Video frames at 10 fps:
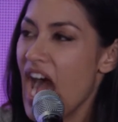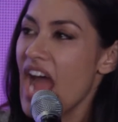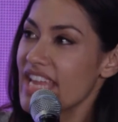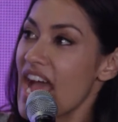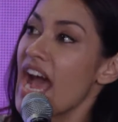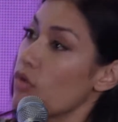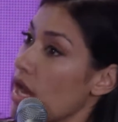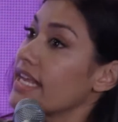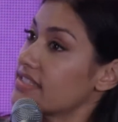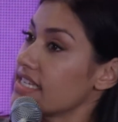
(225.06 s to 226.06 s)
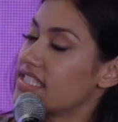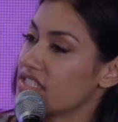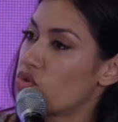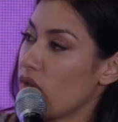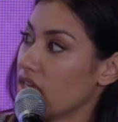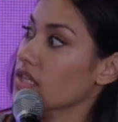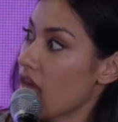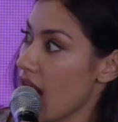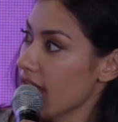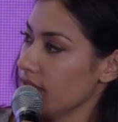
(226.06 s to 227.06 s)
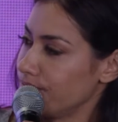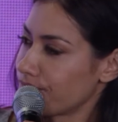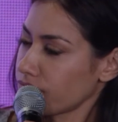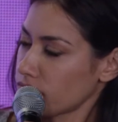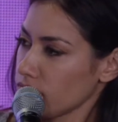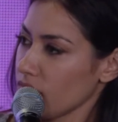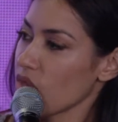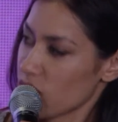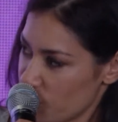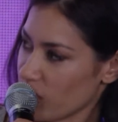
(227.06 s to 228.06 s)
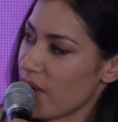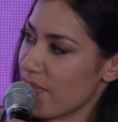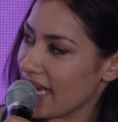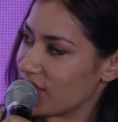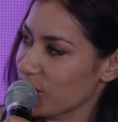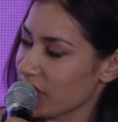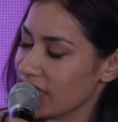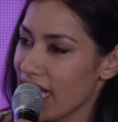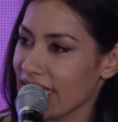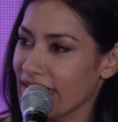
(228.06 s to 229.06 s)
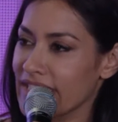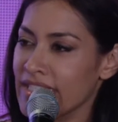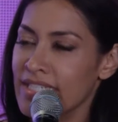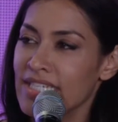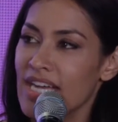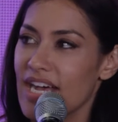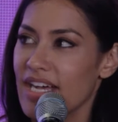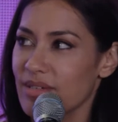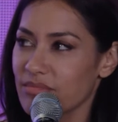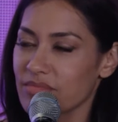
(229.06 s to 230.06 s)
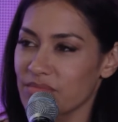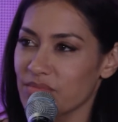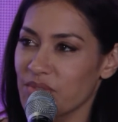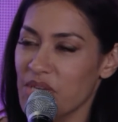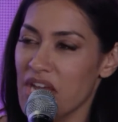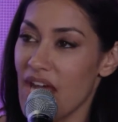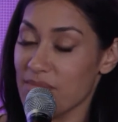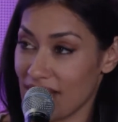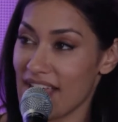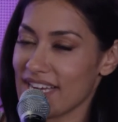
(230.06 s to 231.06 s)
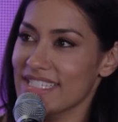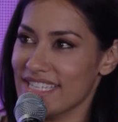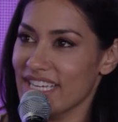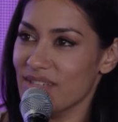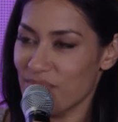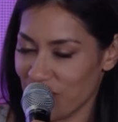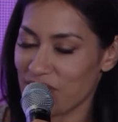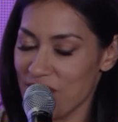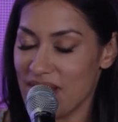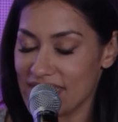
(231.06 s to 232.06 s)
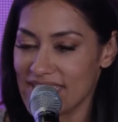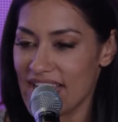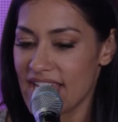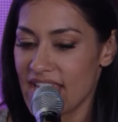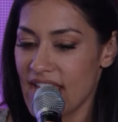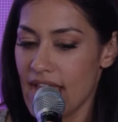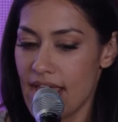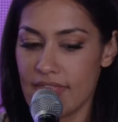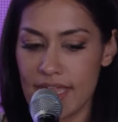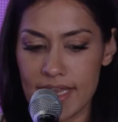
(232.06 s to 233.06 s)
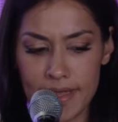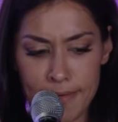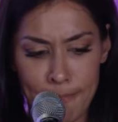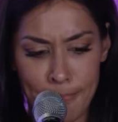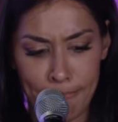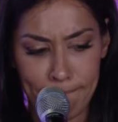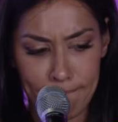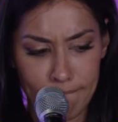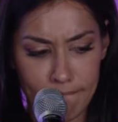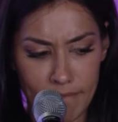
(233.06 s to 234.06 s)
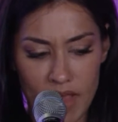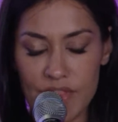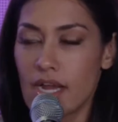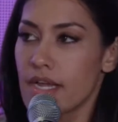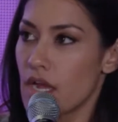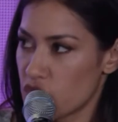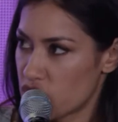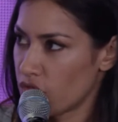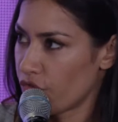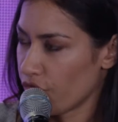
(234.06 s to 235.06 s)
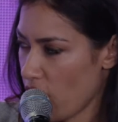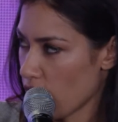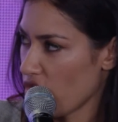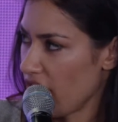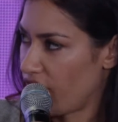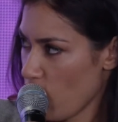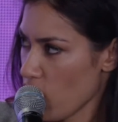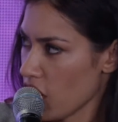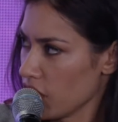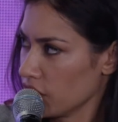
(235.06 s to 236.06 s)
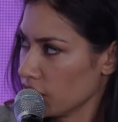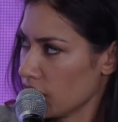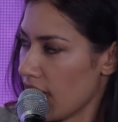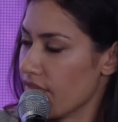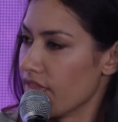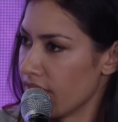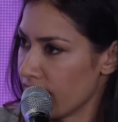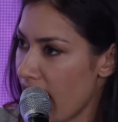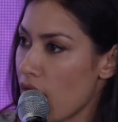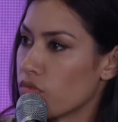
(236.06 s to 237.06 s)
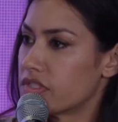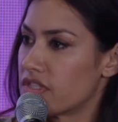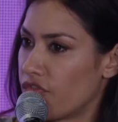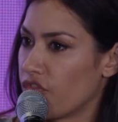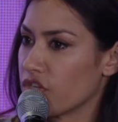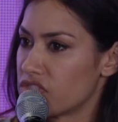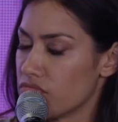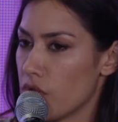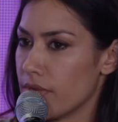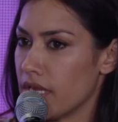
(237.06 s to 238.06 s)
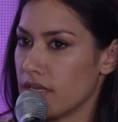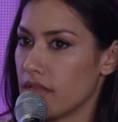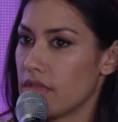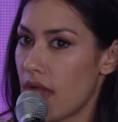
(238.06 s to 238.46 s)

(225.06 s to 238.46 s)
Yeah, well, I guess I did tweet a lot, which we'll come back to in a second. I'm glad I did, but we'll come back to that. And then I auditioned for Far Cry 4. And then that was the first moment.